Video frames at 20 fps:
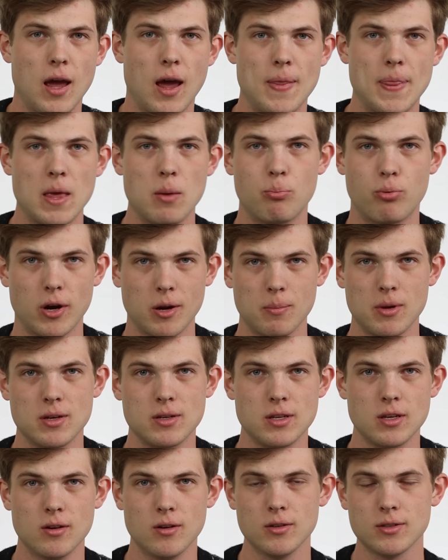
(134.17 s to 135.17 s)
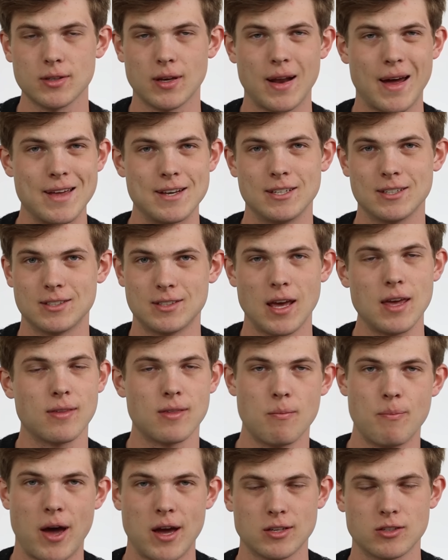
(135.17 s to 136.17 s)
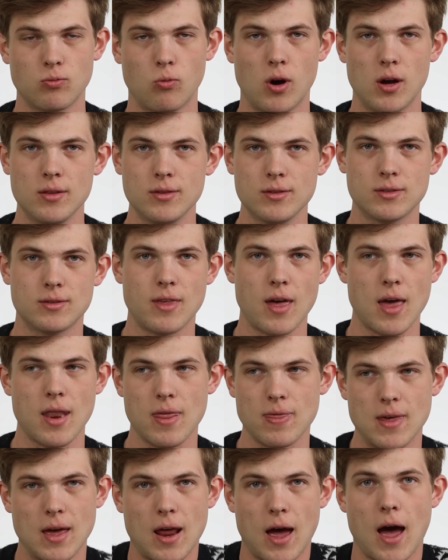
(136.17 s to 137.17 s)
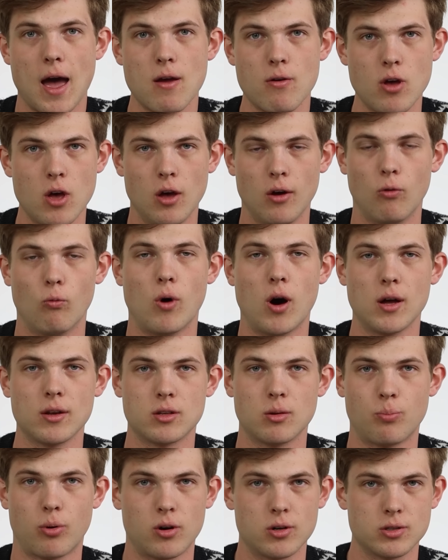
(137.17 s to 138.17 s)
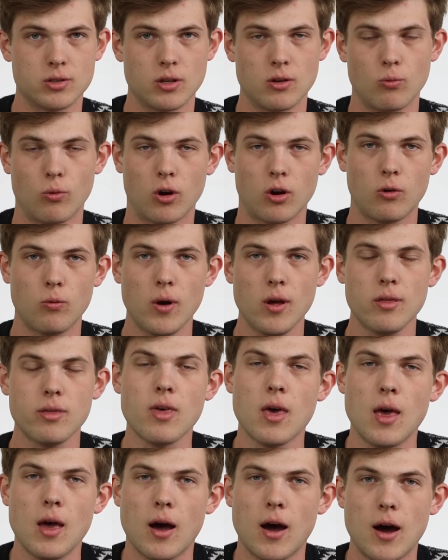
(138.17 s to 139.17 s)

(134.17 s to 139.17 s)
and they bring me deals, and I just take the best ones that, that I want to personally work with.